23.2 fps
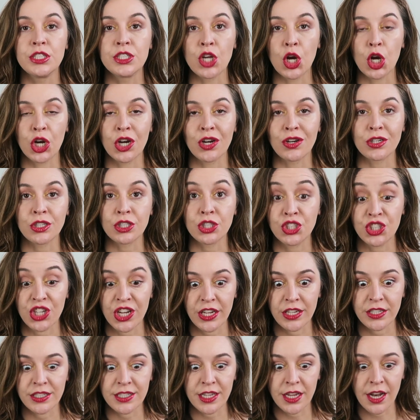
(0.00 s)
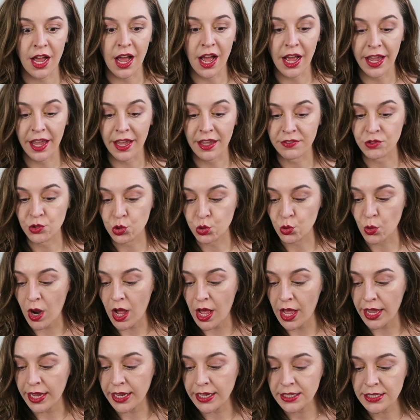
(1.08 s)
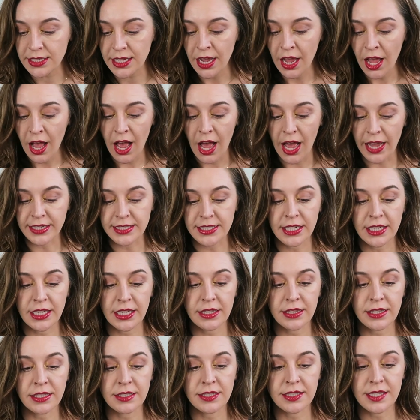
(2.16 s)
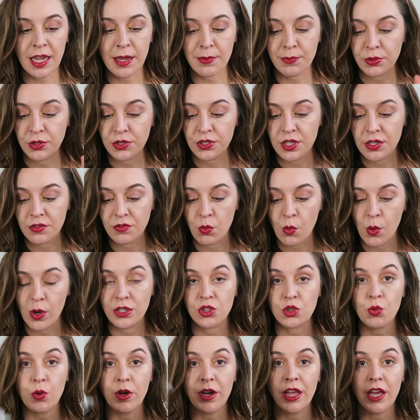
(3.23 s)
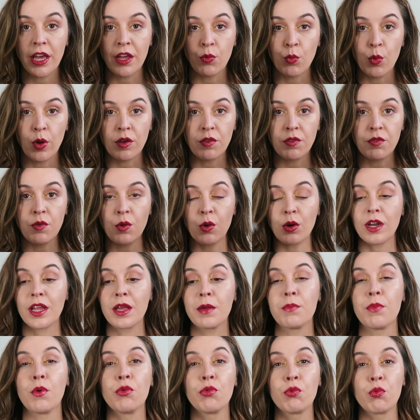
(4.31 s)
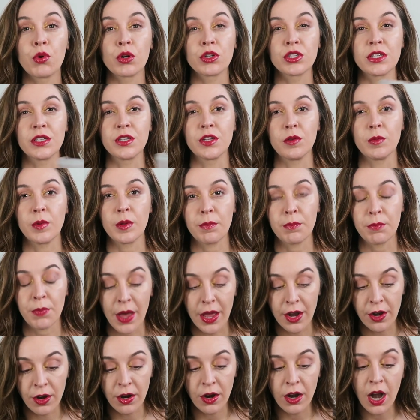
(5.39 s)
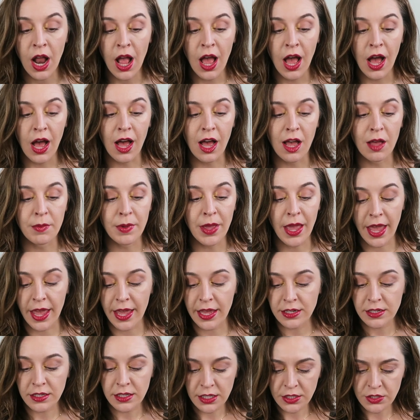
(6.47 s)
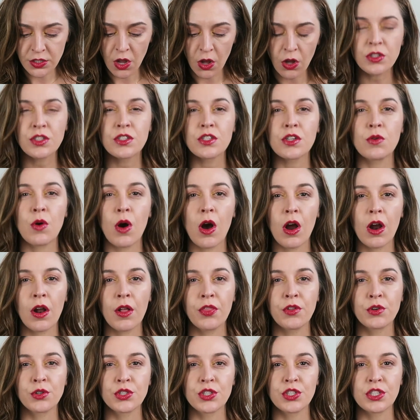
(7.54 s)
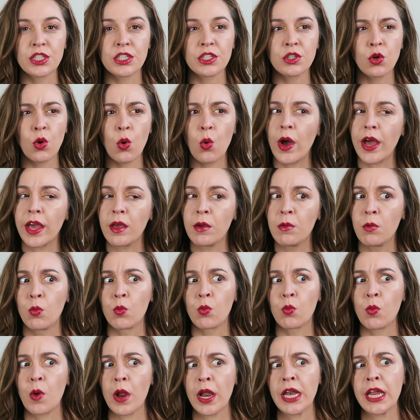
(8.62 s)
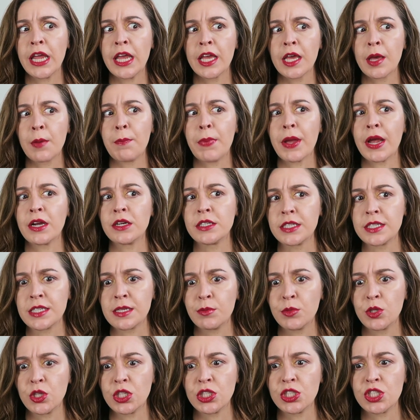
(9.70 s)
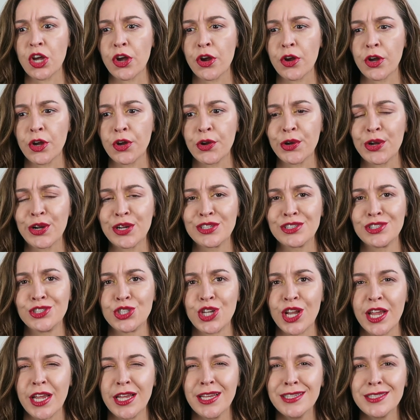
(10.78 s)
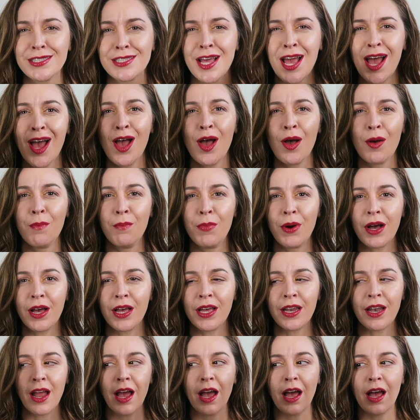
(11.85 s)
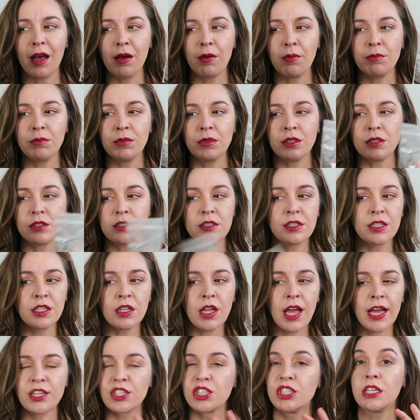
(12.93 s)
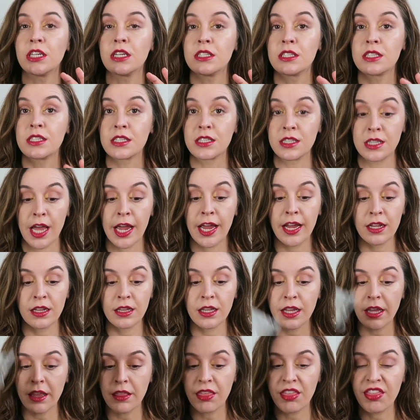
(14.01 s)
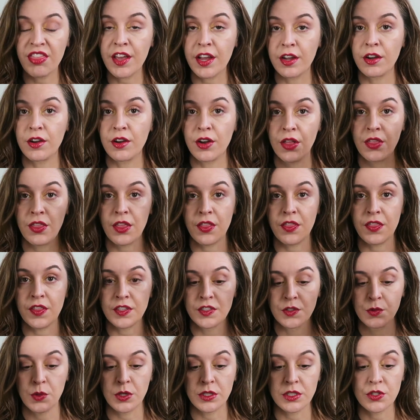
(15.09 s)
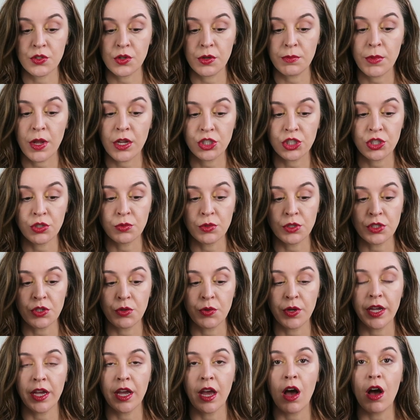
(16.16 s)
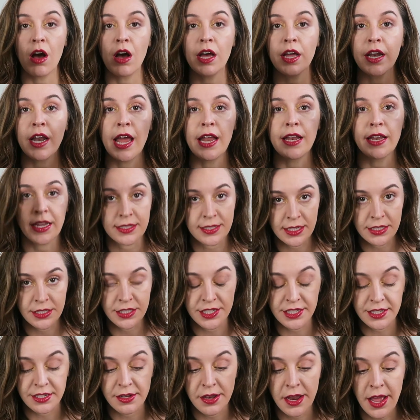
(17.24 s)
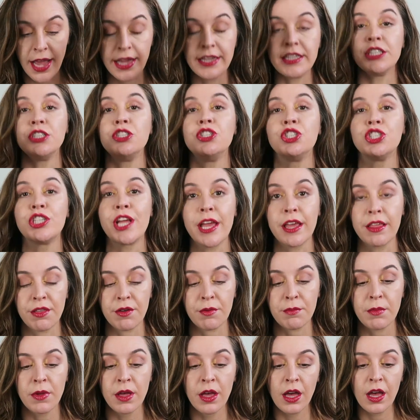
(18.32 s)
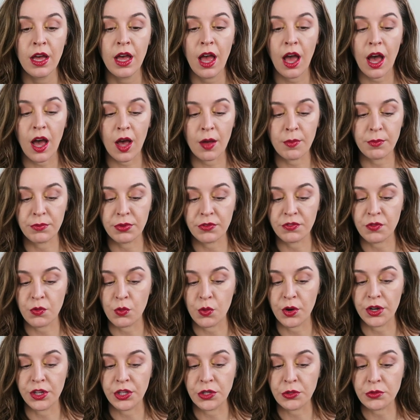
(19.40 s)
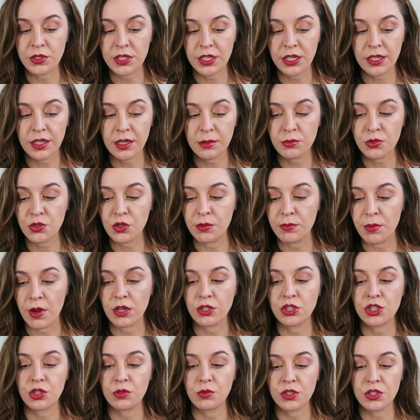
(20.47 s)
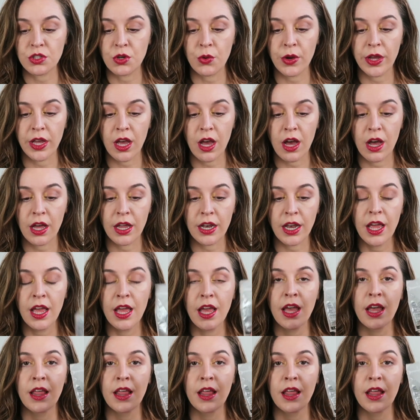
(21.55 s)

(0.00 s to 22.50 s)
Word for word: darker shades that I have tried. I did get the samples of 120 and 140. Both worked a little bit better. Um, and these also are, they're still quite runny compared to some of the darker shades. But um, still actually slightly thicker than this one, so I'm not sure what's going on. And yes, I did, I did shake them um, before using them, so I'm not sure what's going on.